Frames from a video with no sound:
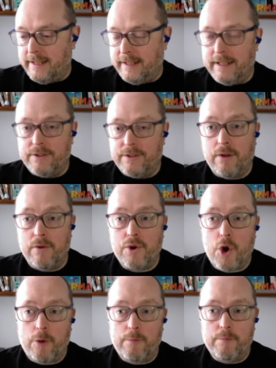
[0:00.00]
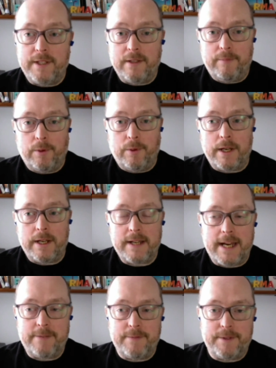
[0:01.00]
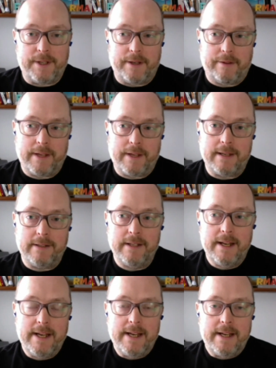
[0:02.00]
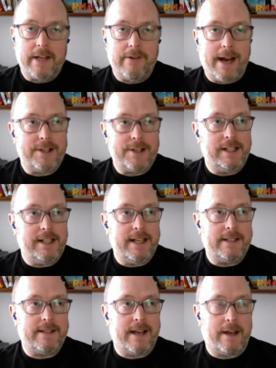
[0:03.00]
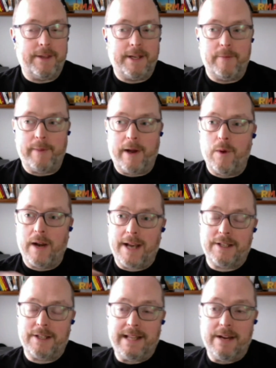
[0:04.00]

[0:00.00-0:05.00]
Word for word: the internal comms, the employee engagement side of things, there actually is that thing about, well, actually